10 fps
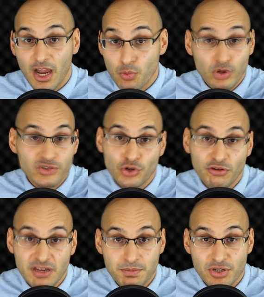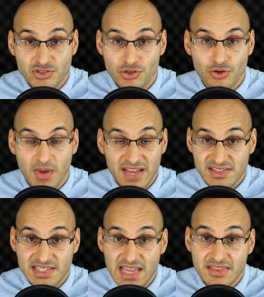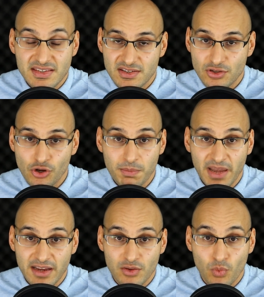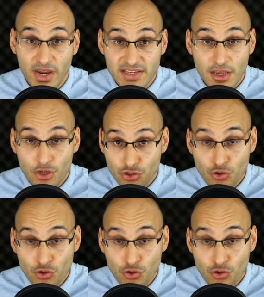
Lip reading: I want your input too. As I said, this is not black and white.